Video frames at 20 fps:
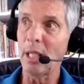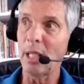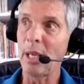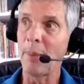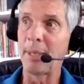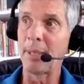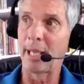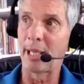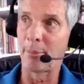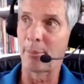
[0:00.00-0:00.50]

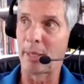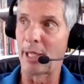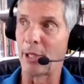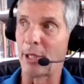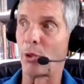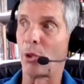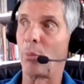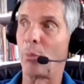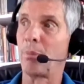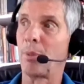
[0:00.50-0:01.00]
coming out of my
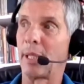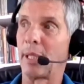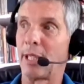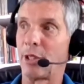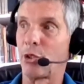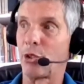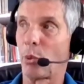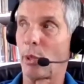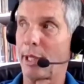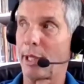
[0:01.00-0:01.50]
group.
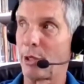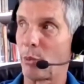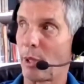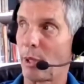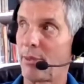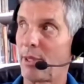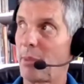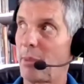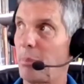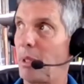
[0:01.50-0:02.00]
Again, 20,
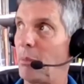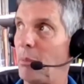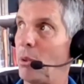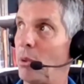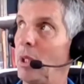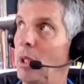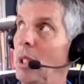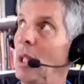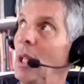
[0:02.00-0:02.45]
25 people.